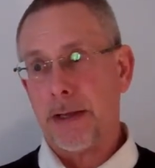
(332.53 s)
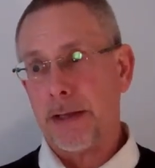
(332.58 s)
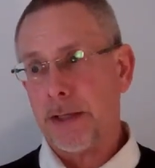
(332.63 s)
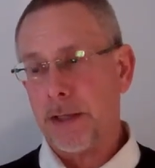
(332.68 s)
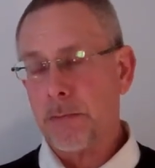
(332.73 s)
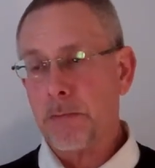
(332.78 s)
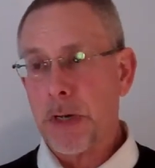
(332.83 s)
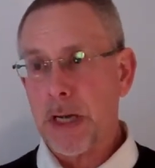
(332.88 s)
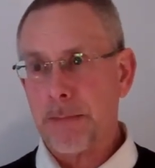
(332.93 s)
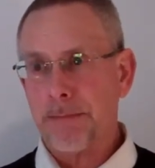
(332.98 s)

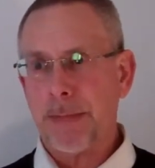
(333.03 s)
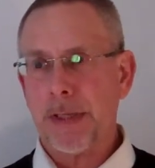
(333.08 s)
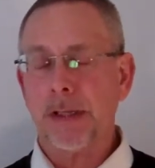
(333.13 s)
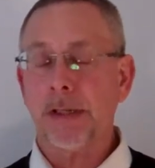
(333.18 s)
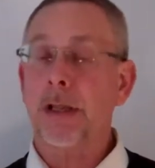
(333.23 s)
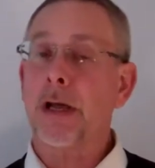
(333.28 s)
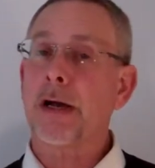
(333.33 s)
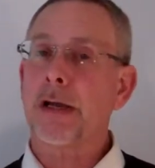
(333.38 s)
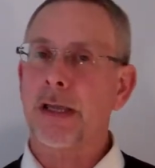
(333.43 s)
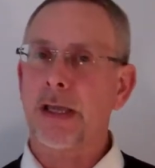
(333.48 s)
you might be
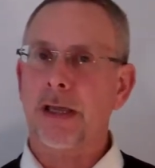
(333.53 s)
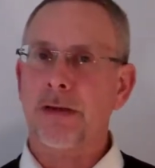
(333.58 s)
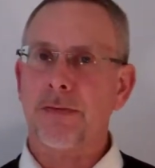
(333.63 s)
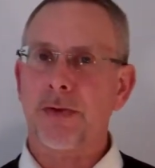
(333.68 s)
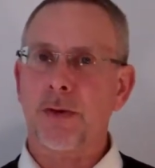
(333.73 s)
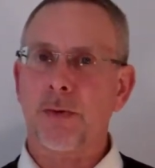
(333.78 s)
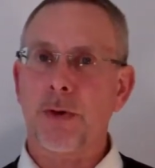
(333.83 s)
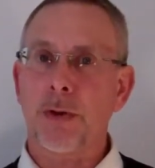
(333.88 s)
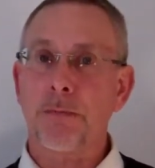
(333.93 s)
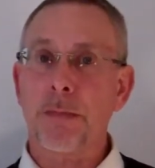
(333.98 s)
lucky if
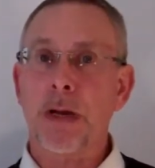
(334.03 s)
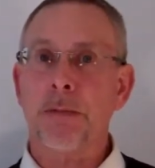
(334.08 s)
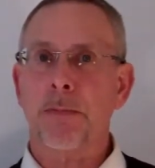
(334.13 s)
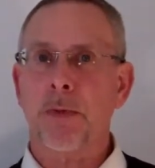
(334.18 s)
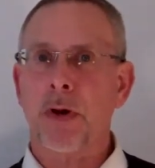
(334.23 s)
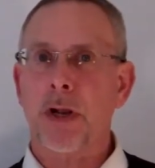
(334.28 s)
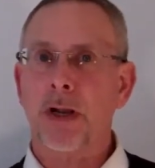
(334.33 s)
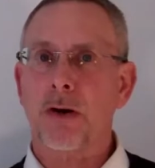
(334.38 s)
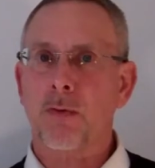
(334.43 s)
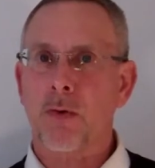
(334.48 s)
you
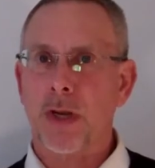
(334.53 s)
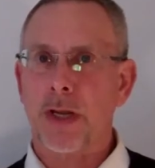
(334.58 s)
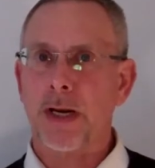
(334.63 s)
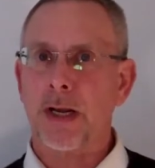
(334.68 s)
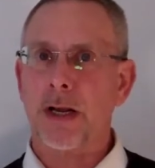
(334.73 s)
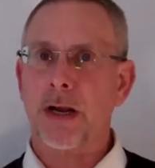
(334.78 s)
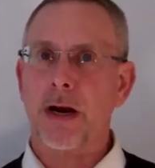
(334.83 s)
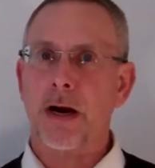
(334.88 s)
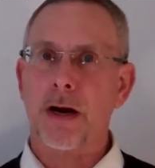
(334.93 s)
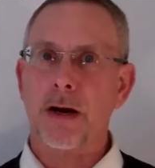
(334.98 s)
remember a credit
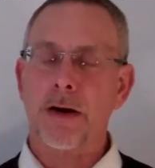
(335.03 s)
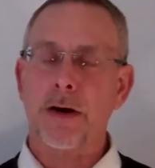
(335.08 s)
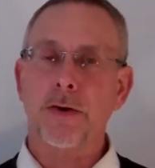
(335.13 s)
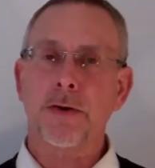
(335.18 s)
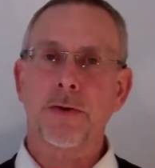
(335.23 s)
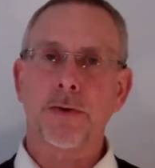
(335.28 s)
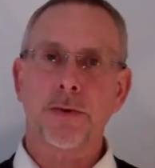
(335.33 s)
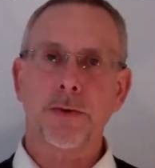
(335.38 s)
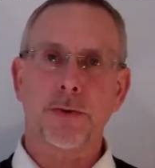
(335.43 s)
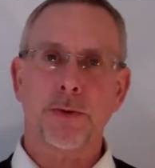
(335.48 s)
card or
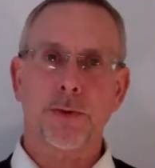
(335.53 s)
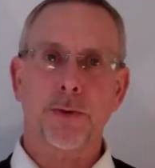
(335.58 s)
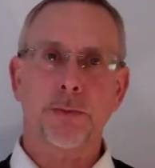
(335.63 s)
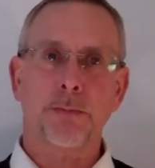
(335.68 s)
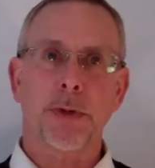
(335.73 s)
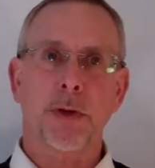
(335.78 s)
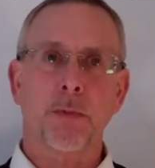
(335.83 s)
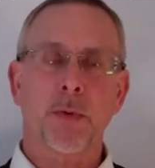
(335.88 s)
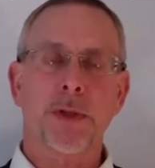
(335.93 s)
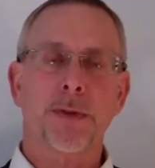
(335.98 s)
two,
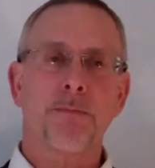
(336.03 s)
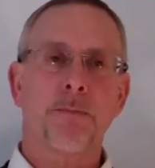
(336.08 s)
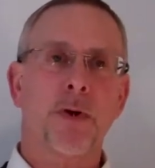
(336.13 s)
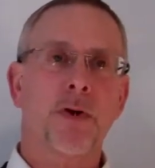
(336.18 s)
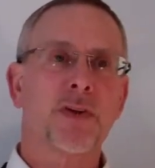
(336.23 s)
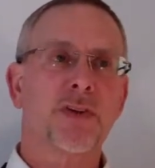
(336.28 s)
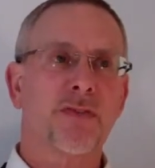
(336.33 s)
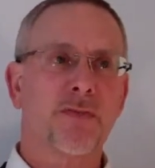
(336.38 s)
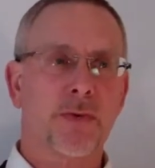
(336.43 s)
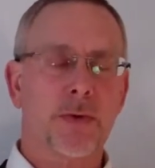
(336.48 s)
but with
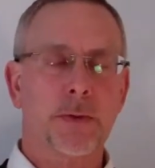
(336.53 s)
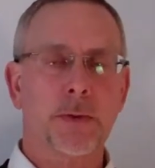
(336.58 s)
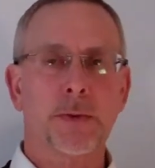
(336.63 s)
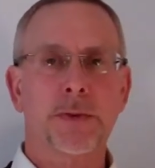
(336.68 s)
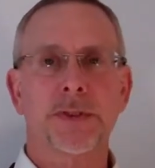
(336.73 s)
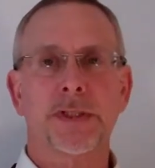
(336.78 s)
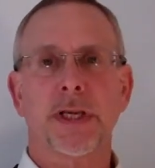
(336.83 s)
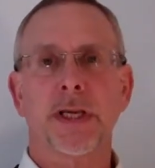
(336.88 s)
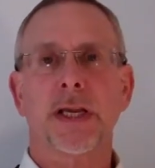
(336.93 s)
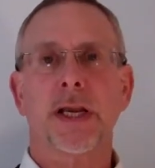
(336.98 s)
most
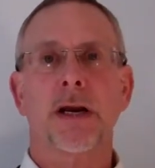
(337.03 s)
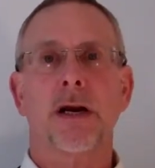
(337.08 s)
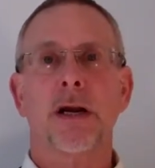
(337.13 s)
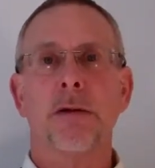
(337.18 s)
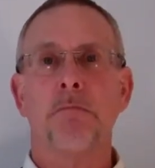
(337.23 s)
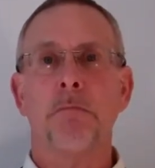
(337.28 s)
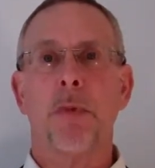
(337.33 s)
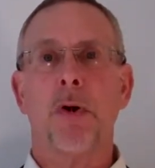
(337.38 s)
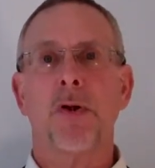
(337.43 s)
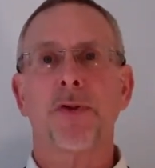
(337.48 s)
folks, they carry
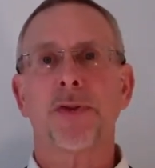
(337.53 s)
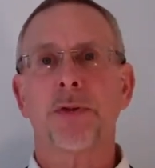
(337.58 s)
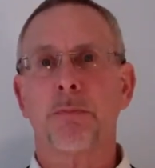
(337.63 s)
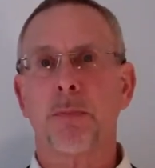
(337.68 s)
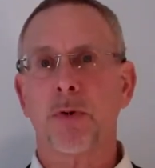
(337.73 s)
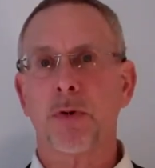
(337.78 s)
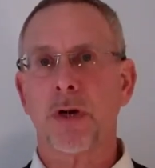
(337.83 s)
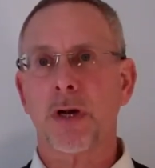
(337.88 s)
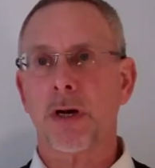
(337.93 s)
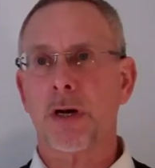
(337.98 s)

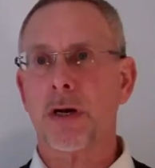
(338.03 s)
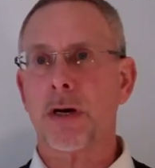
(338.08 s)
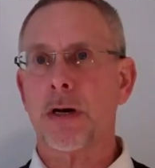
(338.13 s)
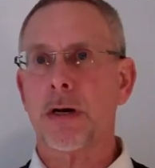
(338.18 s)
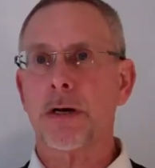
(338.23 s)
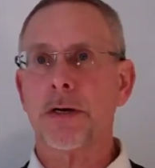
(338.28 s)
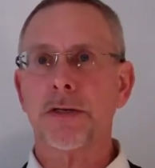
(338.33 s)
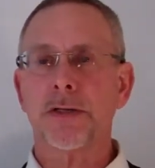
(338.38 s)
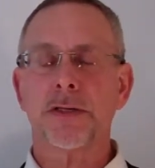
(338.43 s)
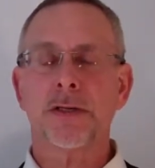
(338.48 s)
multiple
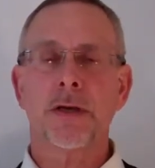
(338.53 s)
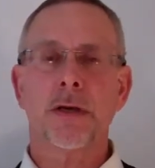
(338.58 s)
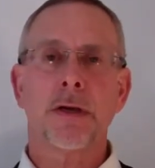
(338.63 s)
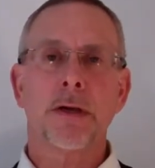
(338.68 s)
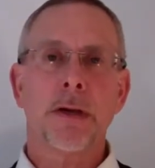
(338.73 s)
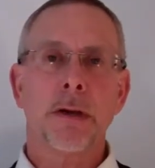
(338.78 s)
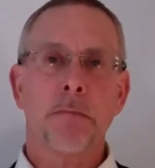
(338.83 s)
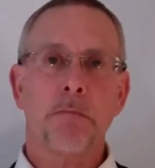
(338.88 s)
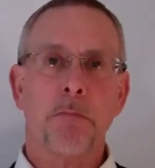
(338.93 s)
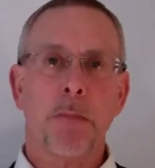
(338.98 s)
cards,
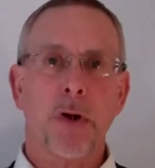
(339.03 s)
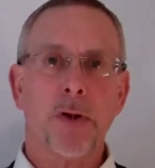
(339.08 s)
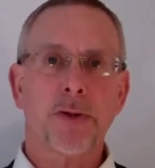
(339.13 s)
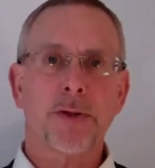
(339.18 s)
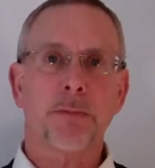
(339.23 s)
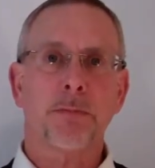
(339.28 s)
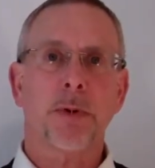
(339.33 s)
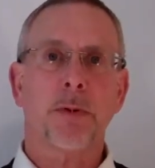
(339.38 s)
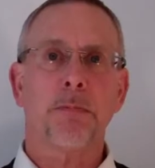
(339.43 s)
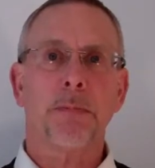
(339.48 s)

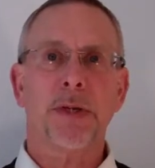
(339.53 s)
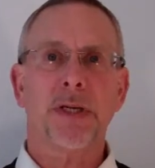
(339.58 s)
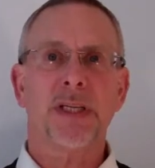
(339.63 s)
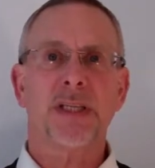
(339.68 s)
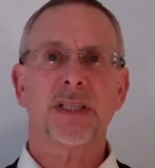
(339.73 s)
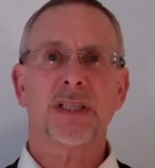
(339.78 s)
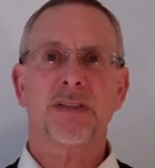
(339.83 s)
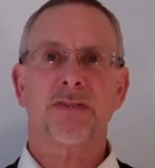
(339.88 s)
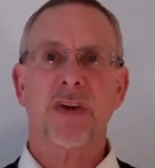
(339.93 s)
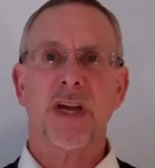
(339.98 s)
multiple
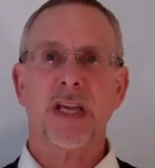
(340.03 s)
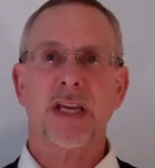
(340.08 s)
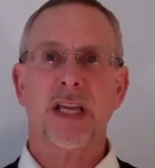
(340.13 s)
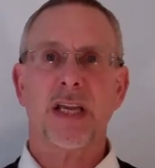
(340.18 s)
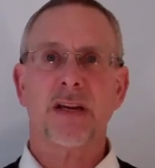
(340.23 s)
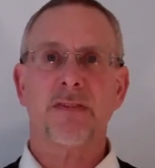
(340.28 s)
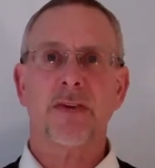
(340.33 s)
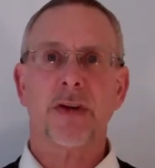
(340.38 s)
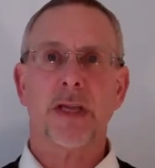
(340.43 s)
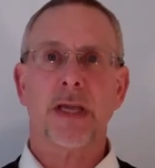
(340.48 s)
pieces of
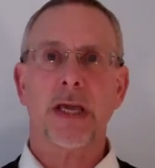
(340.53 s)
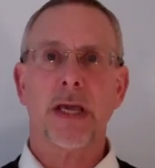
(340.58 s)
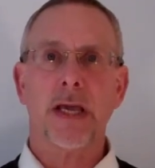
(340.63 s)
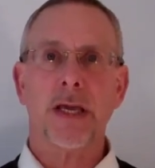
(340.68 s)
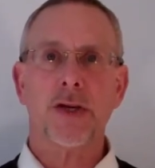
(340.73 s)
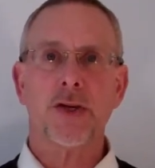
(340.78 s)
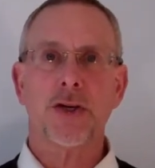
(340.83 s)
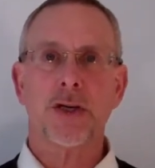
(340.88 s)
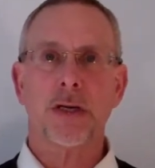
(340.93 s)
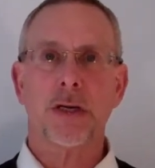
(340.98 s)

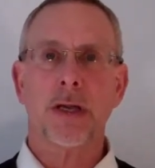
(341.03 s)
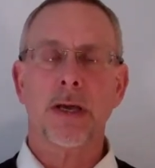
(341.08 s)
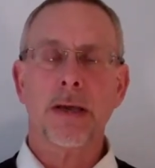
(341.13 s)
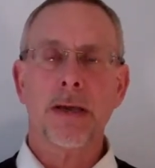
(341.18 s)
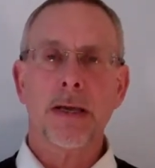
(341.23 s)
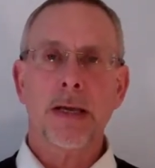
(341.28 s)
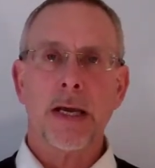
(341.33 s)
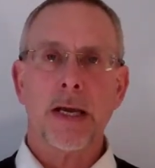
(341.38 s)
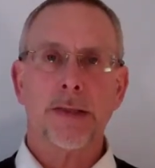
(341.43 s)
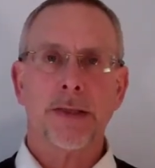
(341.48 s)
identification,
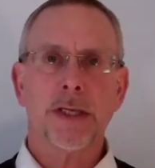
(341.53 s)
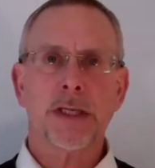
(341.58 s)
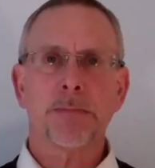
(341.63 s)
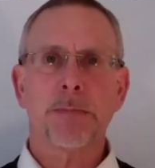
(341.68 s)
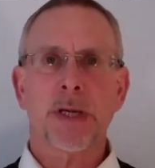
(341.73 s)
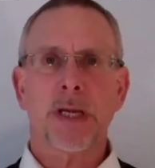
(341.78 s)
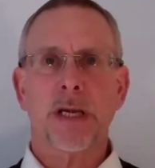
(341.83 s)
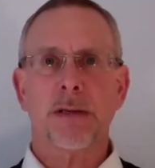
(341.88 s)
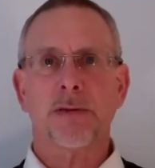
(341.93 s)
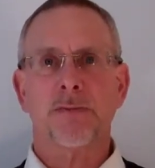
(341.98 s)
and this
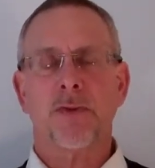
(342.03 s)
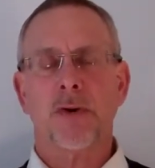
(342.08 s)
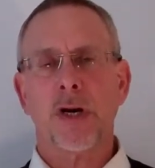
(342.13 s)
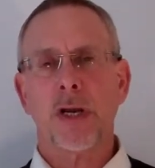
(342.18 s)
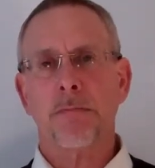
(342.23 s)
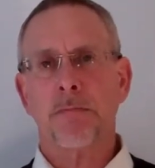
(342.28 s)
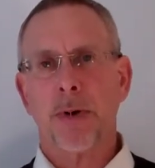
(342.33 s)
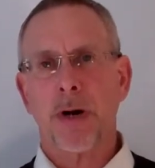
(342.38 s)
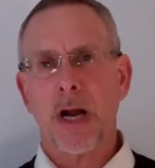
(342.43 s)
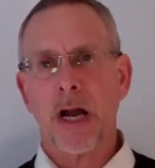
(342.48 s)
becomes very
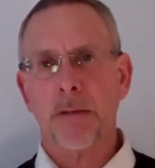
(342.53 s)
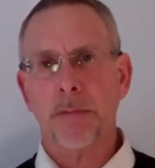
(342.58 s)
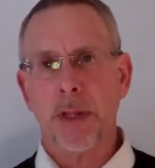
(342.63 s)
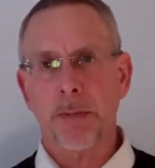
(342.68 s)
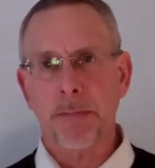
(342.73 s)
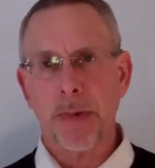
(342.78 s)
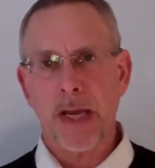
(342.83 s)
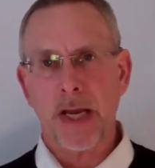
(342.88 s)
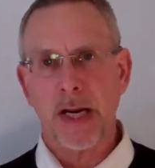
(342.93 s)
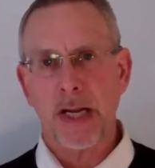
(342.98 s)

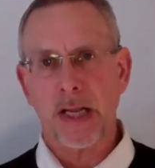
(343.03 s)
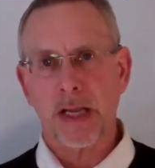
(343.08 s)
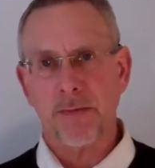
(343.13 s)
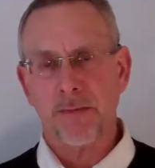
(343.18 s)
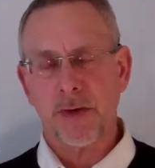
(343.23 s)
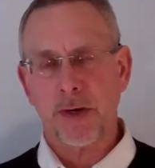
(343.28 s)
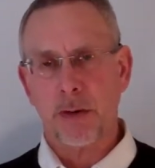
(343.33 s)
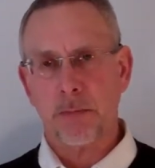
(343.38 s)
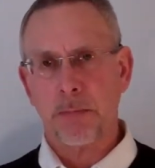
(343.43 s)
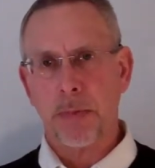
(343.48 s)
problematic
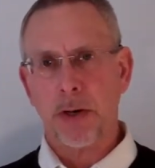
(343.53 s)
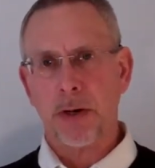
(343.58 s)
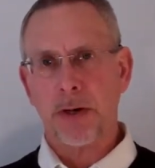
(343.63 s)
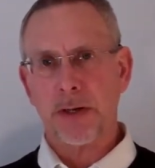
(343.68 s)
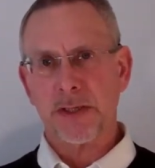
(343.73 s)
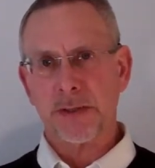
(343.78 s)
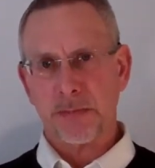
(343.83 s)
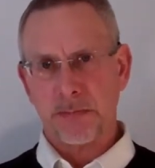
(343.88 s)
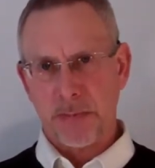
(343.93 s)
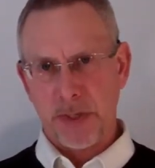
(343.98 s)
if your
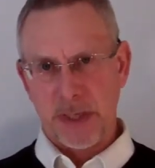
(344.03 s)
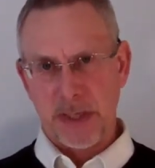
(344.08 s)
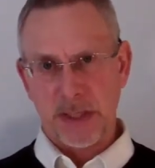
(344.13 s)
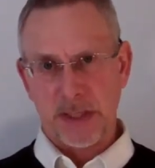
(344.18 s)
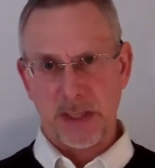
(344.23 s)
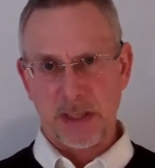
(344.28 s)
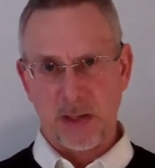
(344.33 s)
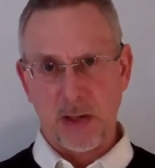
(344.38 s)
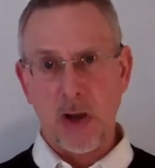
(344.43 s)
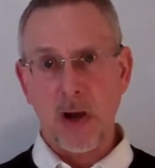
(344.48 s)
purse
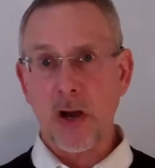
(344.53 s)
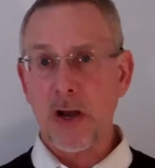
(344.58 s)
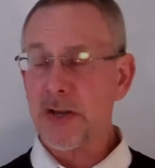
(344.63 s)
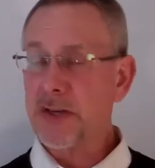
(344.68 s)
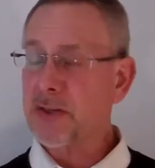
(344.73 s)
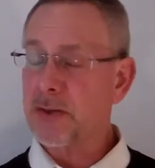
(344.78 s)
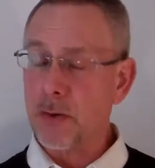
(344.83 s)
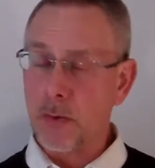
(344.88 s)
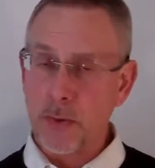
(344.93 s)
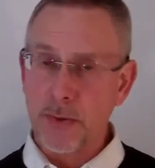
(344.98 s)
is
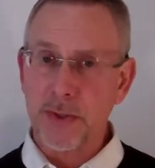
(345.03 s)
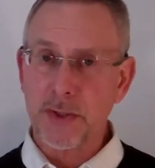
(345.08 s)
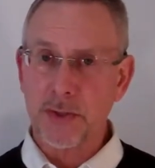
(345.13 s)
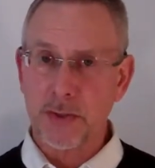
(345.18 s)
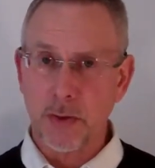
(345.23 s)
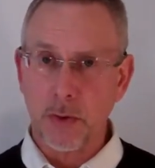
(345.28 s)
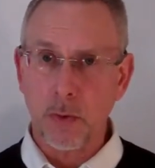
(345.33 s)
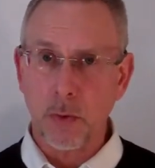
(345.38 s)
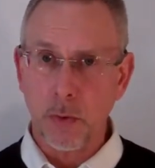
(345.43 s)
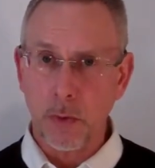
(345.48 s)
lost or
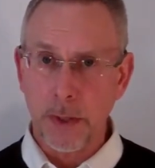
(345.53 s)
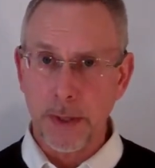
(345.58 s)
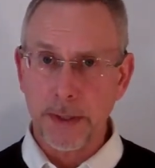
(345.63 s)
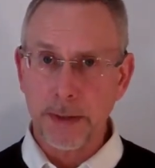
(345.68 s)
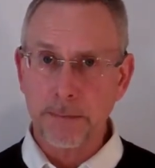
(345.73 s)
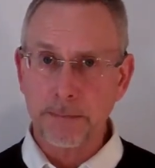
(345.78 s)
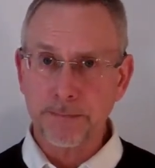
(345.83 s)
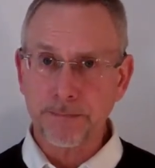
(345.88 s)
stolen,